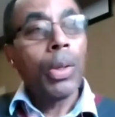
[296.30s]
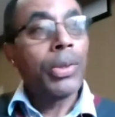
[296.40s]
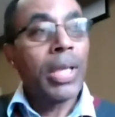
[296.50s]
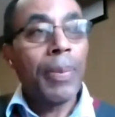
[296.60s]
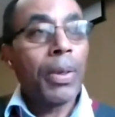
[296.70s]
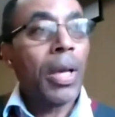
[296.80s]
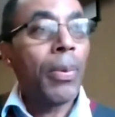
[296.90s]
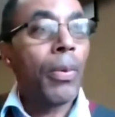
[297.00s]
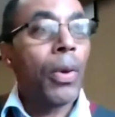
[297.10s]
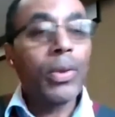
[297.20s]
We're going to skip a
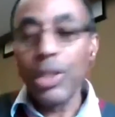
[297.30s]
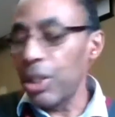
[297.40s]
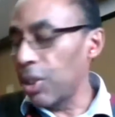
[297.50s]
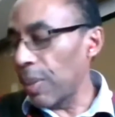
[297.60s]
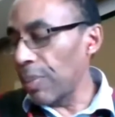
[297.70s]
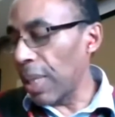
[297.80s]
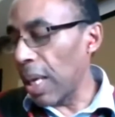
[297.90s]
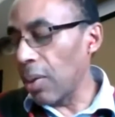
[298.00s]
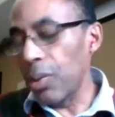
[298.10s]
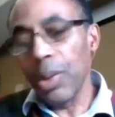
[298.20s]
couple roles and just jump
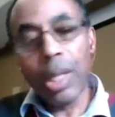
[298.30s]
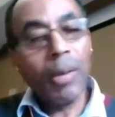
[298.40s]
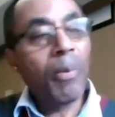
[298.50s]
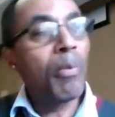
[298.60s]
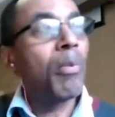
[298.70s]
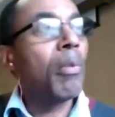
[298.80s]
down to the